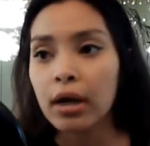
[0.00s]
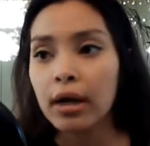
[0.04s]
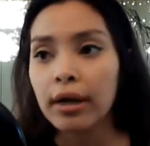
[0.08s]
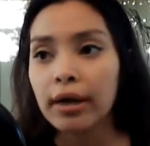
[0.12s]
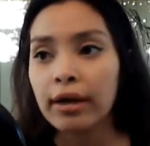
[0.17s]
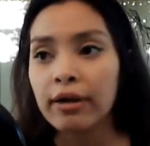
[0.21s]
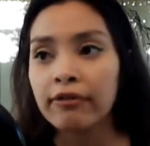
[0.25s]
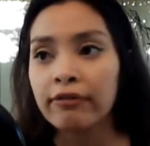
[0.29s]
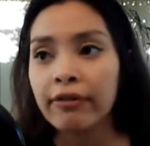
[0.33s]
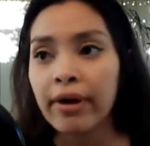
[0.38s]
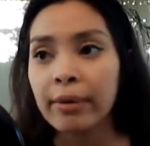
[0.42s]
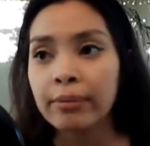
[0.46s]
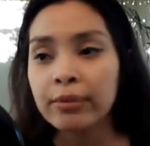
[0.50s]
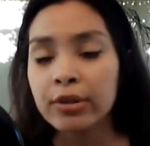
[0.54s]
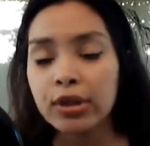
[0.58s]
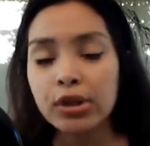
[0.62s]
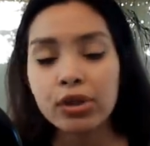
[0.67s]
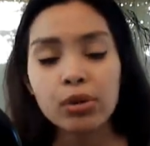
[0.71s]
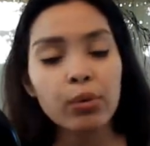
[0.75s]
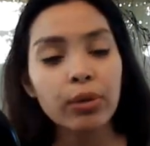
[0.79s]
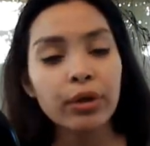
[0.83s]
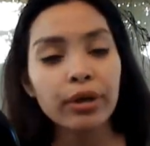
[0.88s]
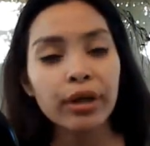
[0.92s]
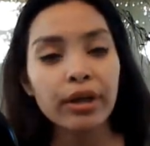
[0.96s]
if I'm just
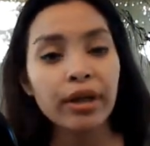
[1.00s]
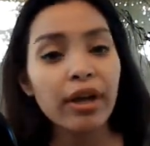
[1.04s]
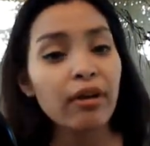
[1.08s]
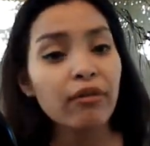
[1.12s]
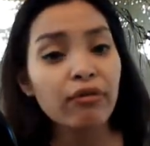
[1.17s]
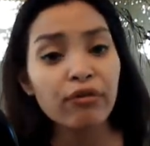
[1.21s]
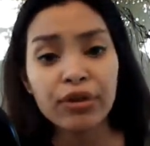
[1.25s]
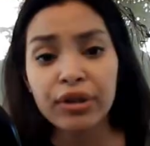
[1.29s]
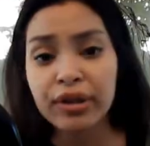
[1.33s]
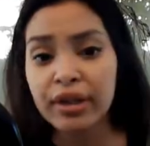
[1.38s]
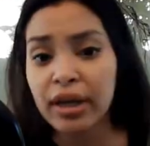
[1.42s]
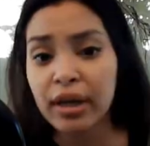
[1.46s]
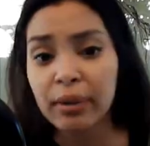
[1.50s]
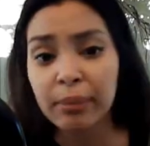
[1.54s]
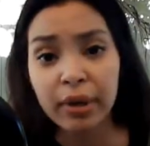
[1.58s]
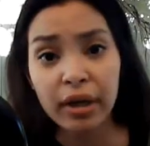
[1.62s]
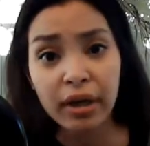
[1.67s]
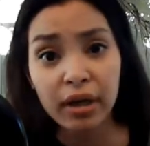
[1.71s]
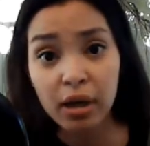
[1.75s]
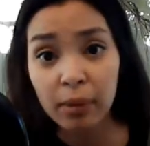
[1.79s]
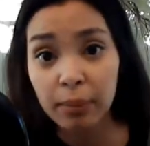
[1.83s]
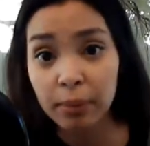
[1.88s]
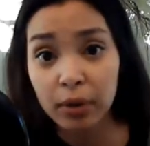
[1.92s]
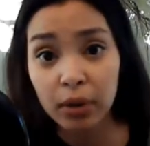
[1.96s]
doing an everyday
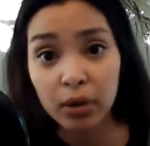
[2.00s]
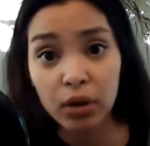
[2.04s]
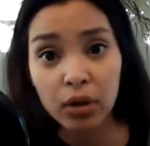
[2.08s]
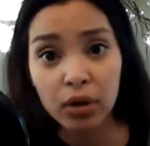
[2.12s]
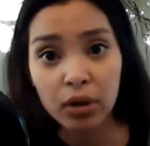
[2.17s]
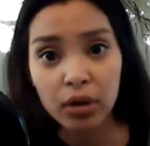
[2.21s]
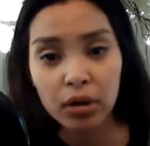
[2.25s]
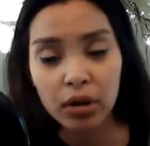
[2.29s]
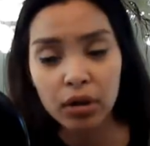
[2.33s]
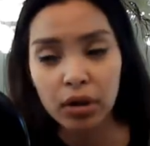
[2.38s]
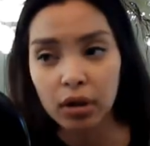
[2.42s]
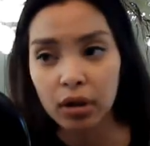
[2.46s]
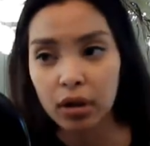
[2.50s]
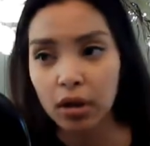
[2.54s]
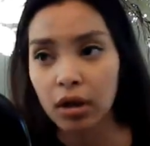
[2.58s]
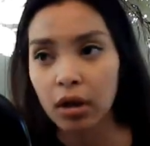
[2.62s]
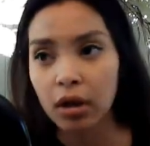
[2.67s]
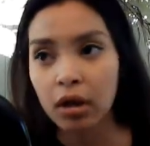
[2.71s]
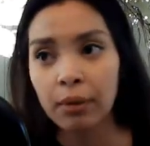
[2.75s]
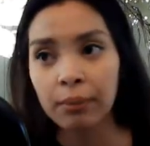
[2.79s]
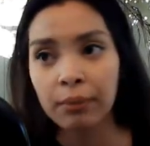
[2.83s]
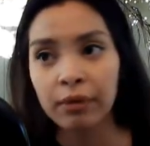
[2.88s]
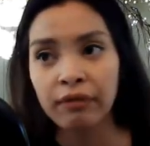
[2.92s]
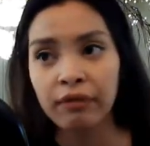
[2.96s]
makeup look,
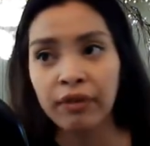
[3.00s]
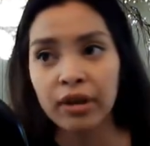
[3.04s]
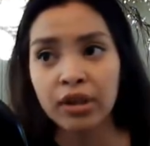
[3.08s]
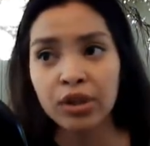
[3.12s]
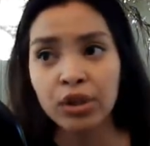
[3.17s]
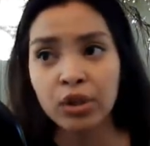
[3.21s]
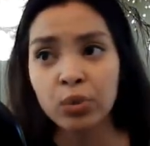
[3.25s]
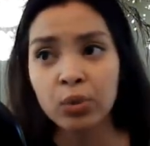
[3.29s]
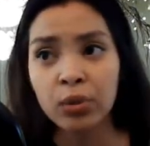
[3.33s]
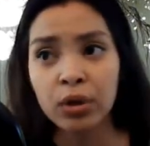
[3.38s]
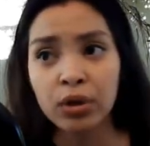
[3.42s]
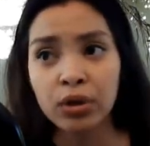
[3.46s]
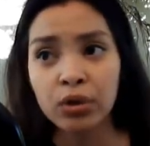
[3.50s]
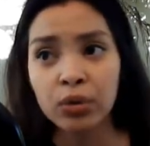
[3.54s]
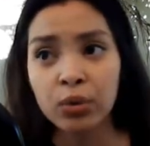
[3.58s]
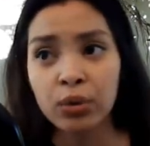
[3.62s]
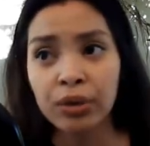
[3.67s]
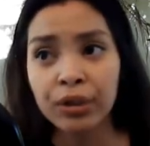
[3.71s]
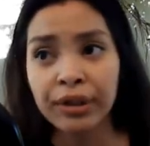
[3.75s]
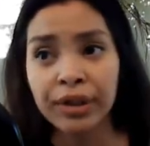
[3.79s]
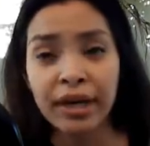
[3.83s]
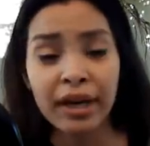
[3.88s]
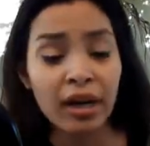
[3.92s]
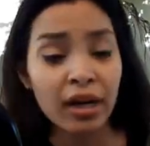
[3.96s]
if I just want to do a
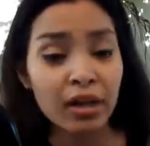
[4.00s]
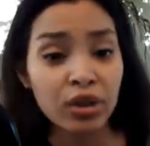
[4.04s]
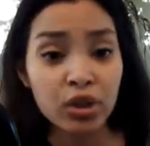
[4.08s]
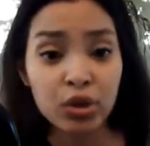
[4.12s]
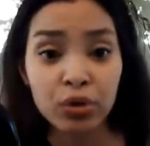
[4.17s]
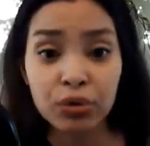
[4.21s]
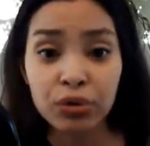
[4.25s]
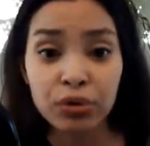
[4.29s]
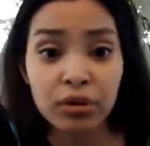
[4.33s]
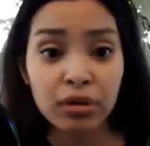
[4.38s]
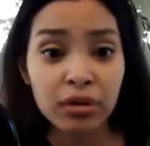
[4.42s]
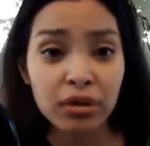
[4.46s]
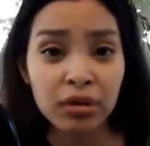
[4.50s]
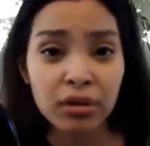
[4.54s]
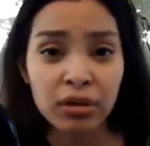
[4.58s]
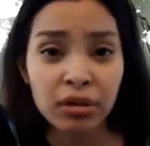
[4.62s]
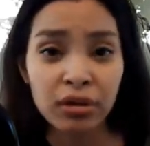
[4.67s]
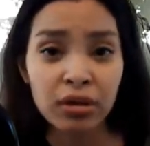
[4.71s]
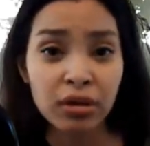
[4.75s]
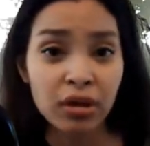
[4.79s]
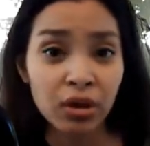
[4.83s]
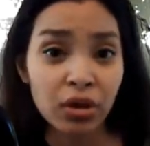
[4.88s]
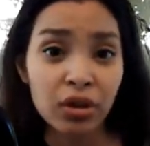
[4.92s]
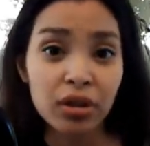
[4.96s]
natural
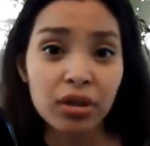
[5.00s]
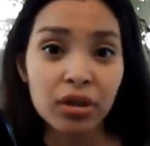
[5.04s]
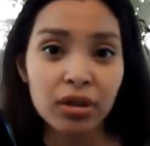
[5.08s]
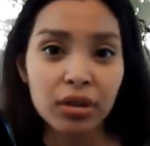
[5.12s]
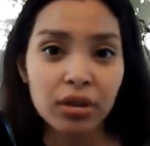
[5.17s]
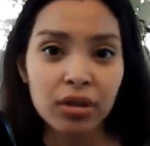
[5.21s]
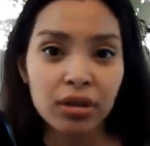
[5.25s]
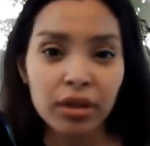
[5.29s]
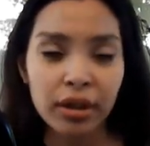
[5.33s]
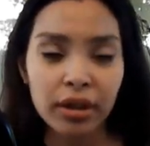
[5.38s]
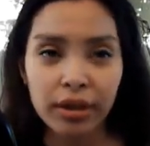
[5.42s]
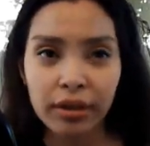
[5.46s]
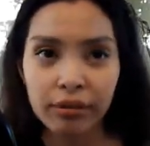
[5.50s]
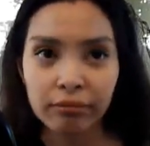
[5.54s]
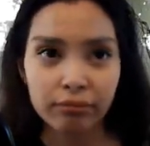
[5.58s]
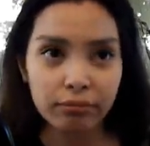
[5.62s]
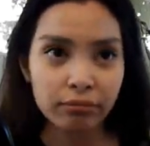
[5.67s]
look, like a